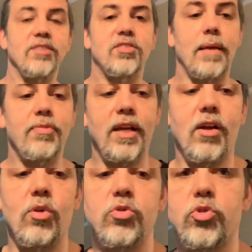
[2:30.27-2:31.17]
Same thing
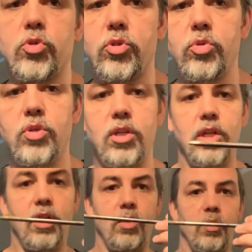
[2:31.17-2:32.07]
holds true
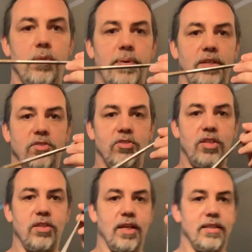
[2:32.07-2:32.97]
with a piece of
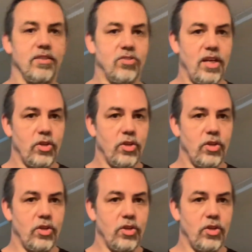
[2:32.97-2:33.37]
steel like this nail.